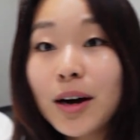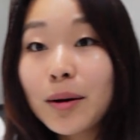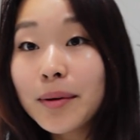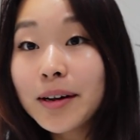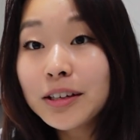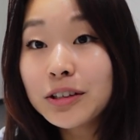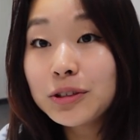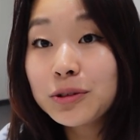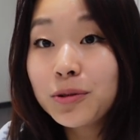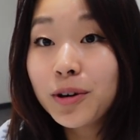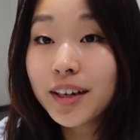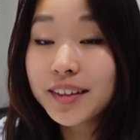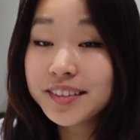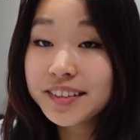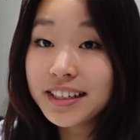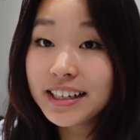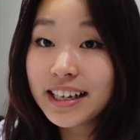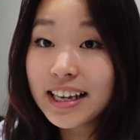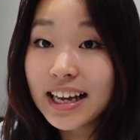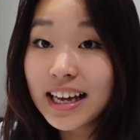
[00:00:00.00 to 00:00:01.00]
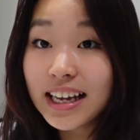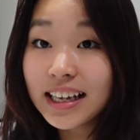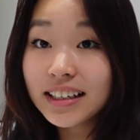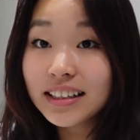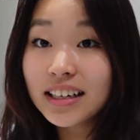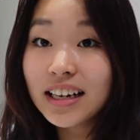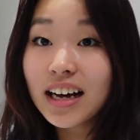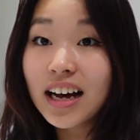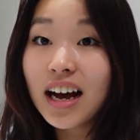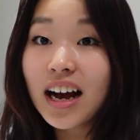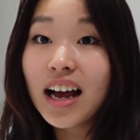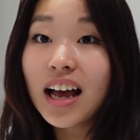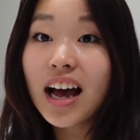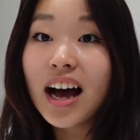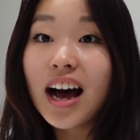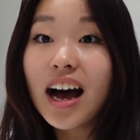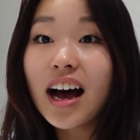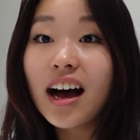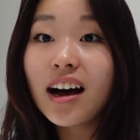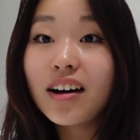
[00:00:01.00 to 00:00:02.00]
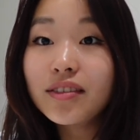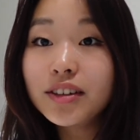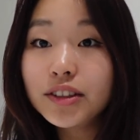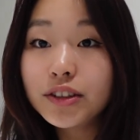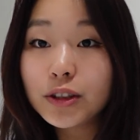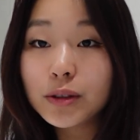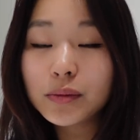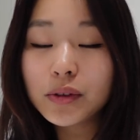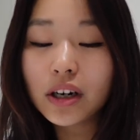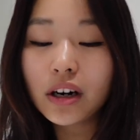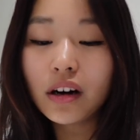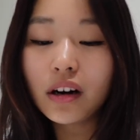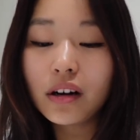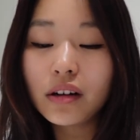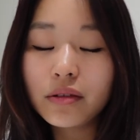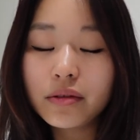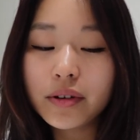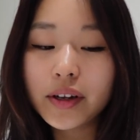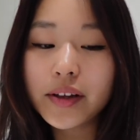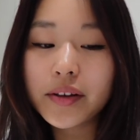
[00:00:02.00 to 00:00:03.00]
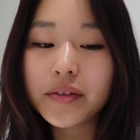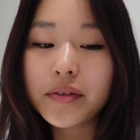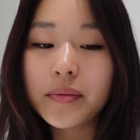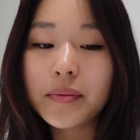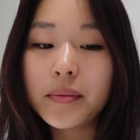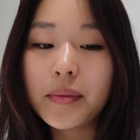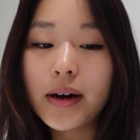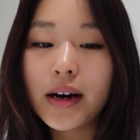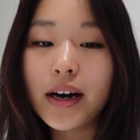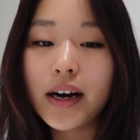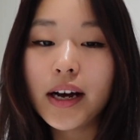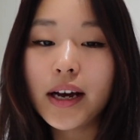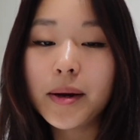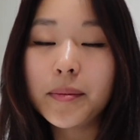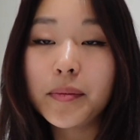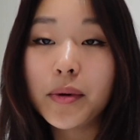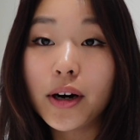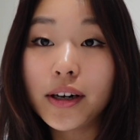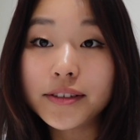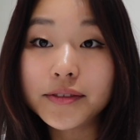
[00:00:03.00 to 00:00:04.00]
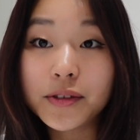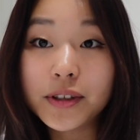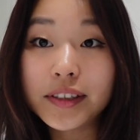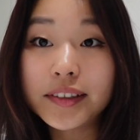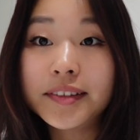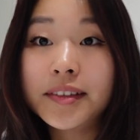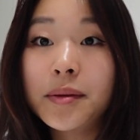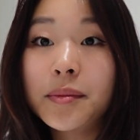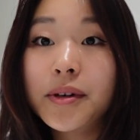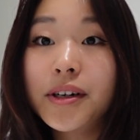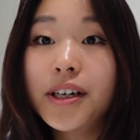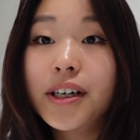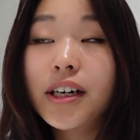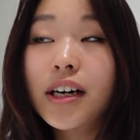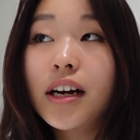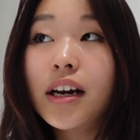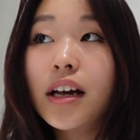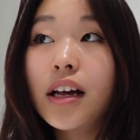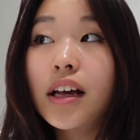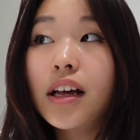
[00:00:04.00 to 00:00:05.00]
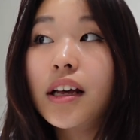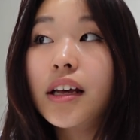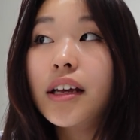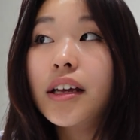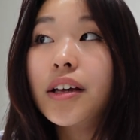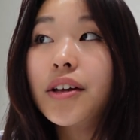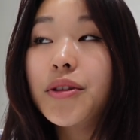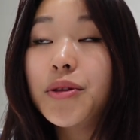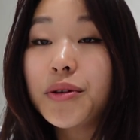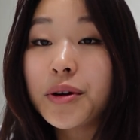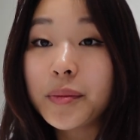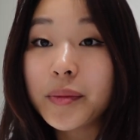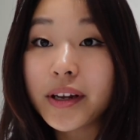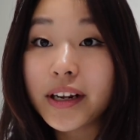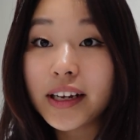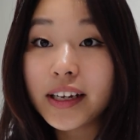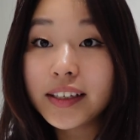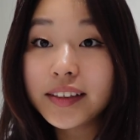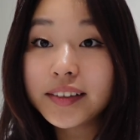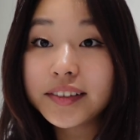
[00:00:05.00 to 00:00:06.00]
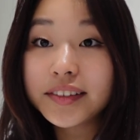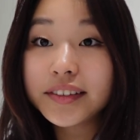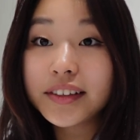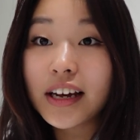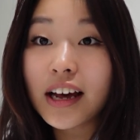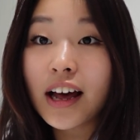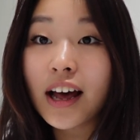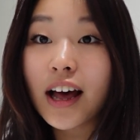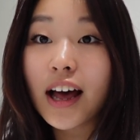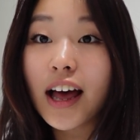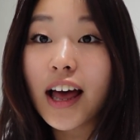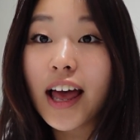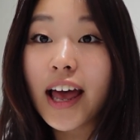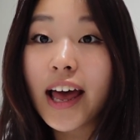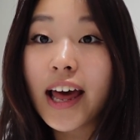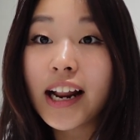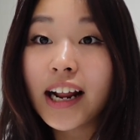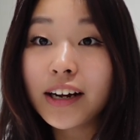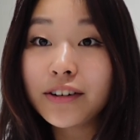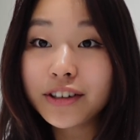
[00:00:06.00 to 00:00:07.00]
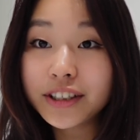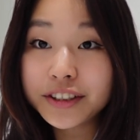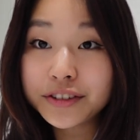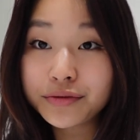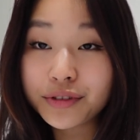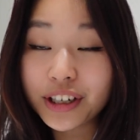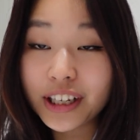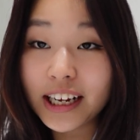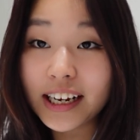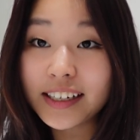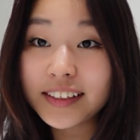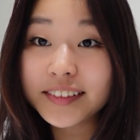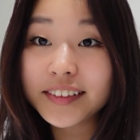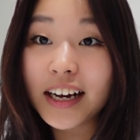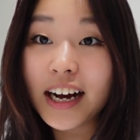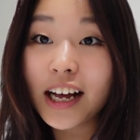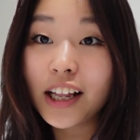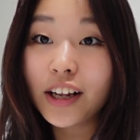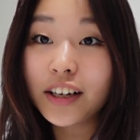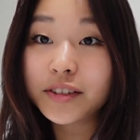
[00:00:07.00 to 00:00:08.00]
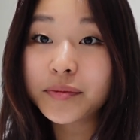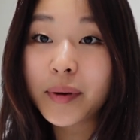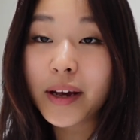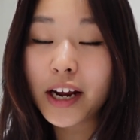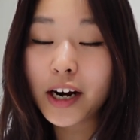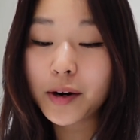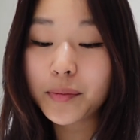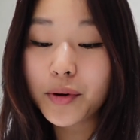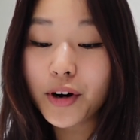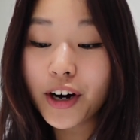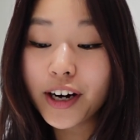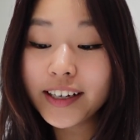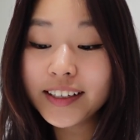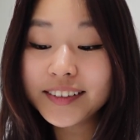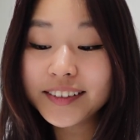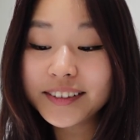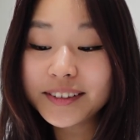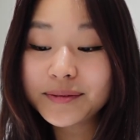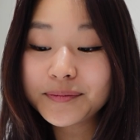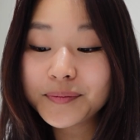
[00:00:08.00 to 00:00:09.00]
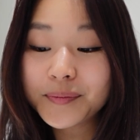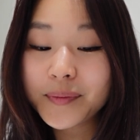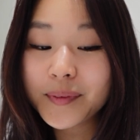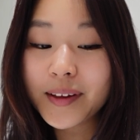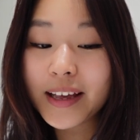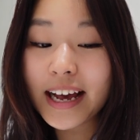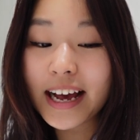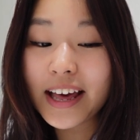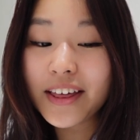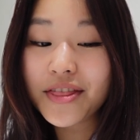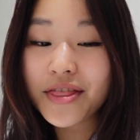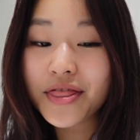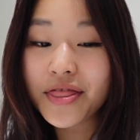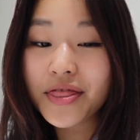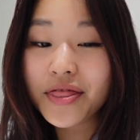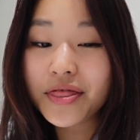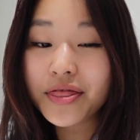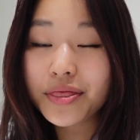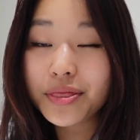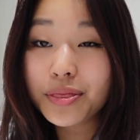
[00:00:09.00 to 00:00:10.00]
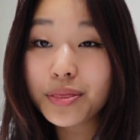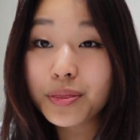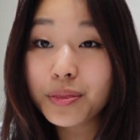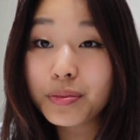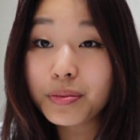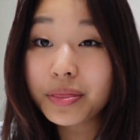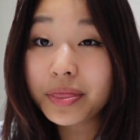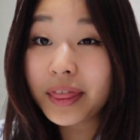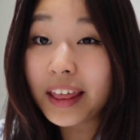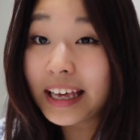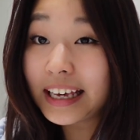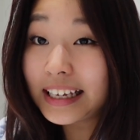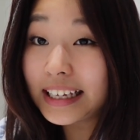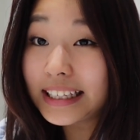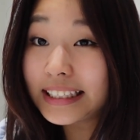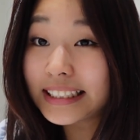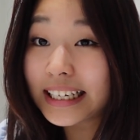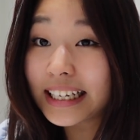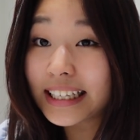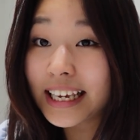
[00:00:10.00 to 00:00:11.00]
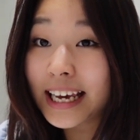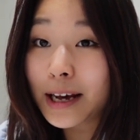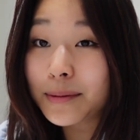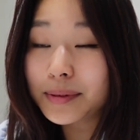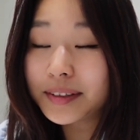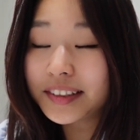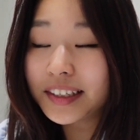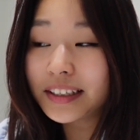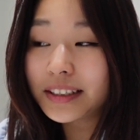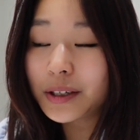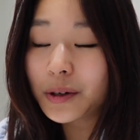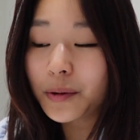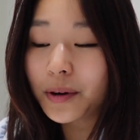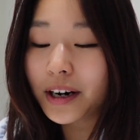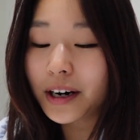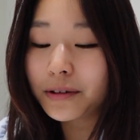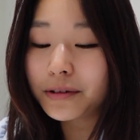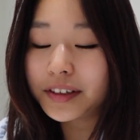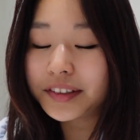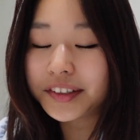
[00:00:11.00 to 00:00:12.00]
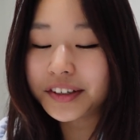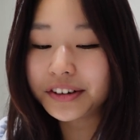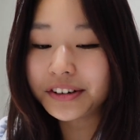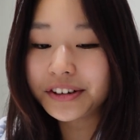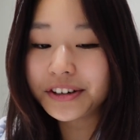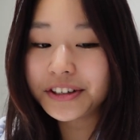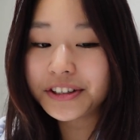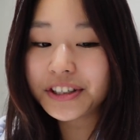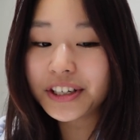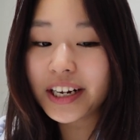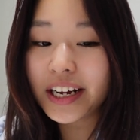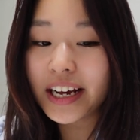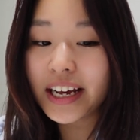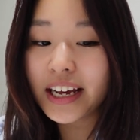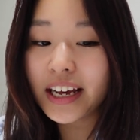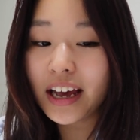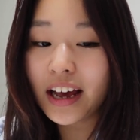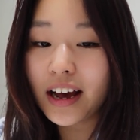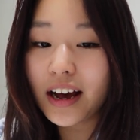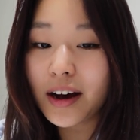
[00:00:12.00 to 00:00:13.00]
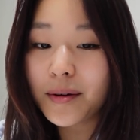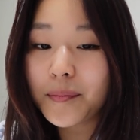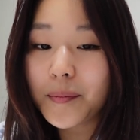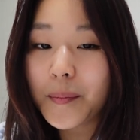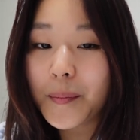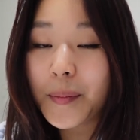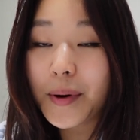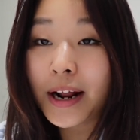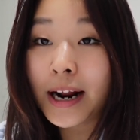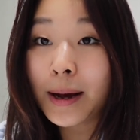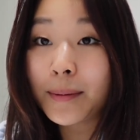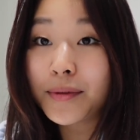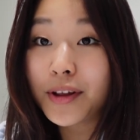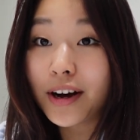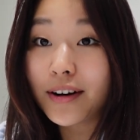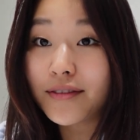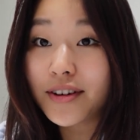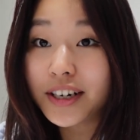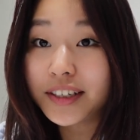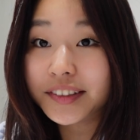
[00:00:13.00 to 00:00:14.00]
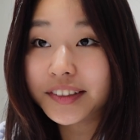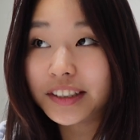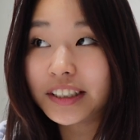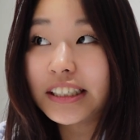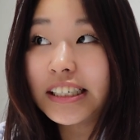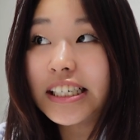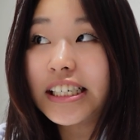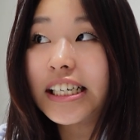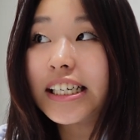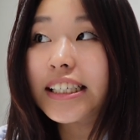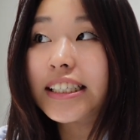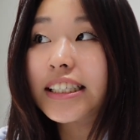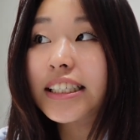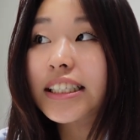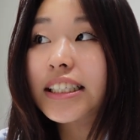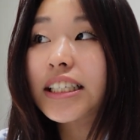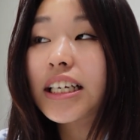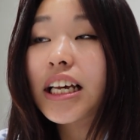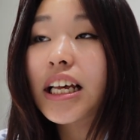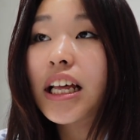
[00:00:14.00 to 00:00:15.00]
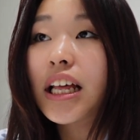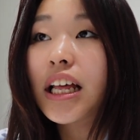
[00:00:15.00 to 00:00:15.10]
I'm at New Watson again. I have a Zoom call with my boss for the summer in three minutes and I just realized I lost my AirPods. I think it's at Campus Center where I was earlier today, but I'm not very certain it's